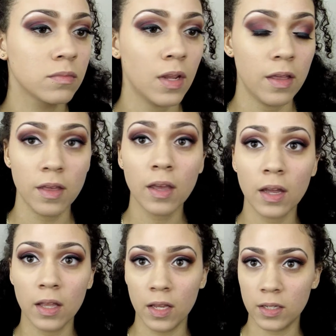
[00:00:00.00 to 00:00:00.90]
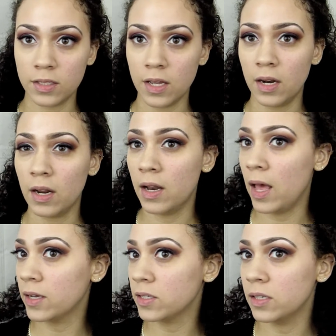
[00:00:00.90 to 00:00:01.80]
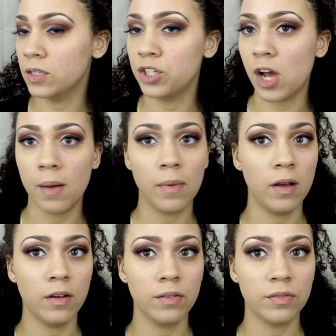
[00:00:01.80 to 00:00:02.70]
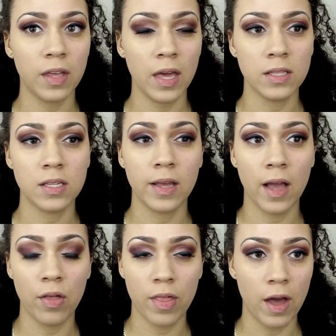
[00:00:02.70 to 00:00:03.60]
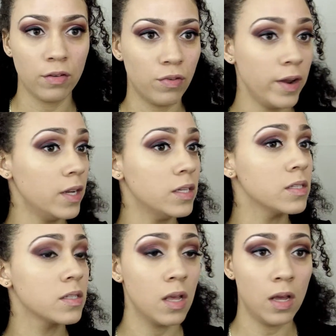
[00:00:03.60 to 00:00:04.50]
I think I did an excellent job of canceling out that redness,